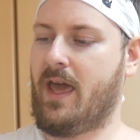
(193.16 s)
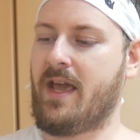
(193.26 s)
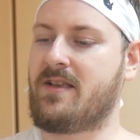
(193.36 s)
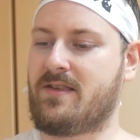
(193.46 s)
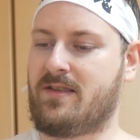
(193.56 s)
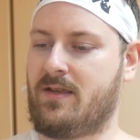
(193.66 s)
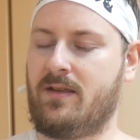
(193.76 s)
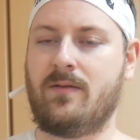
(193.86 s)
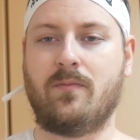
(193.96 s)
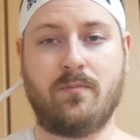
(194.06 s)
X
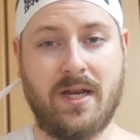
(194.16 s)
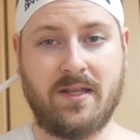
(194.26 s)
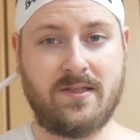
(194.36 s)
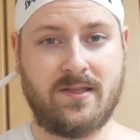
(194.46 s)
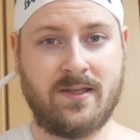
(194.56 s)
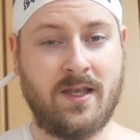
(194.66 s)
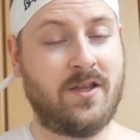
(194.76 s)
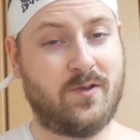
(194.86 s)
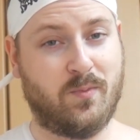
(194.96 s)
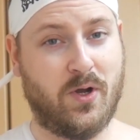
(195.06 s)
minutes
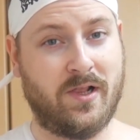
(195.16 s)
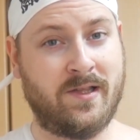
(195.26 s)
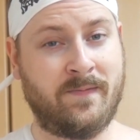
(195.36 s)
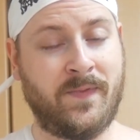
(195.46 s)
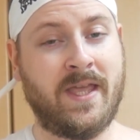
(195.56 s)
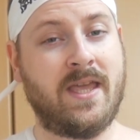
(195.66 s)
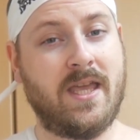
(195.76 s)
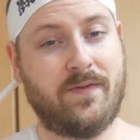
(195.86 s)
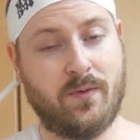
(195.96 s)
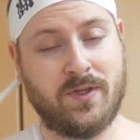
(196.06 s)
to boil.
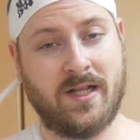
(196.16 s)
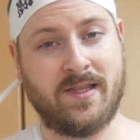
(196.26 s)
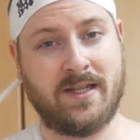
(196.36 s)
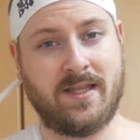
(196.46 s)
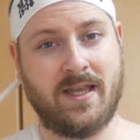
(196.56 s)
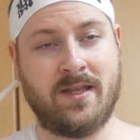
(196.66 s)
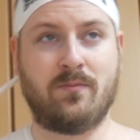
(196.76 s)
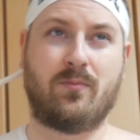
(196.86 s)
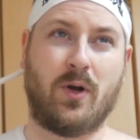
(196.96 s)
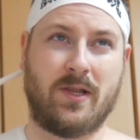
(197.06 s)
If you want al dente,
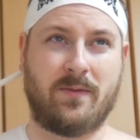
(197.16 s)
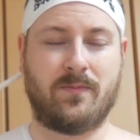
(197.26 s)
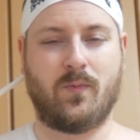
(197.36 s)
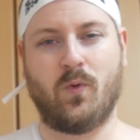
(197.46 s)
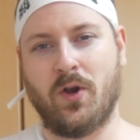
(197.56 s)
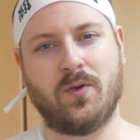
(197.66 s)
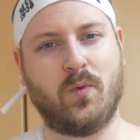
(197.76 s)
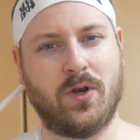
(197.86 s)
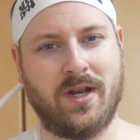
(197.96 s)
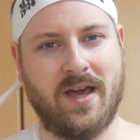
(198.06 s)
boil them
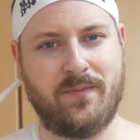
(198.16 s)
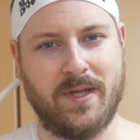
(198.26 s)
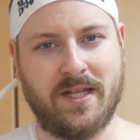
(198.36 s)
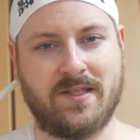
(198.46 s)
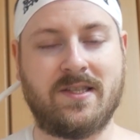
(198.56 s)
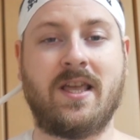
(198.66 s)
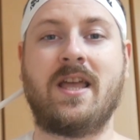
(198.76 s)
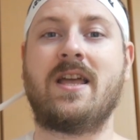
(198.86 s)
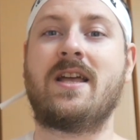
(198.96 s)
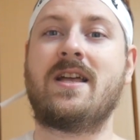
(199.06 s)
1.5 minutes
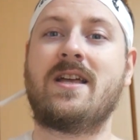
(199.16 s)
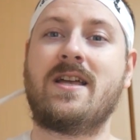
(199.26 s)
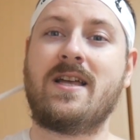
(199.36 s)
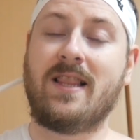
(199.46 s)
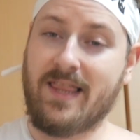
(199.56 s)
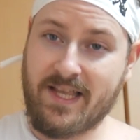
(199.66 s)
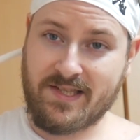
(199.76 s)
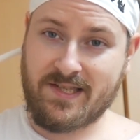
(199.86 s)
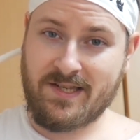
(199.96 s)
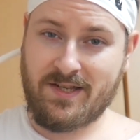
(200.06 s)

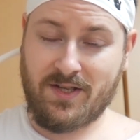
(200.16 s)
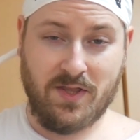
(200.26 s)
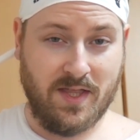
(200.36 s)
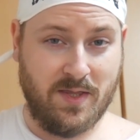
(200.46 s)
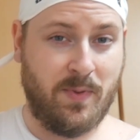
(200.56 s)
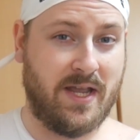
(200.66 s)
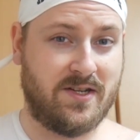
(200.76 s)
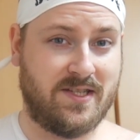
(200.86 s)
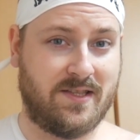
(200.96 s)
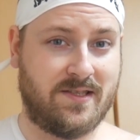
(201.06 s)
less than the
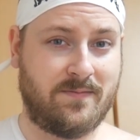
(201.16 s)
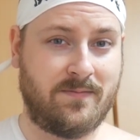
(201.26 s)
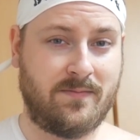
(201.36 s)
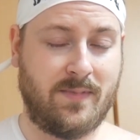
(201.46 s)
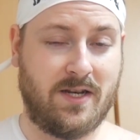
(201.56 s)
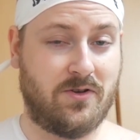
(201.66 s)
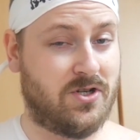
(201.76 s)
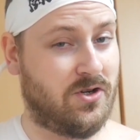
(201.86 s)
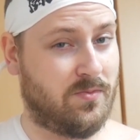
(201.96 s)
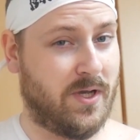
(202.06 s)
package says, and you
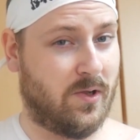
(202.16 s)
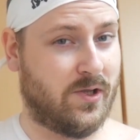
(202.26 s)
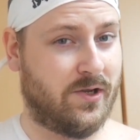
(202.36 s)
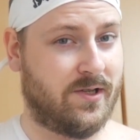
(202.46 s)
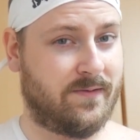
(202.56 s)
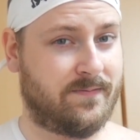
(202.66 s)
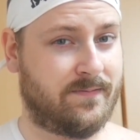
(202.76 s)
should be all good.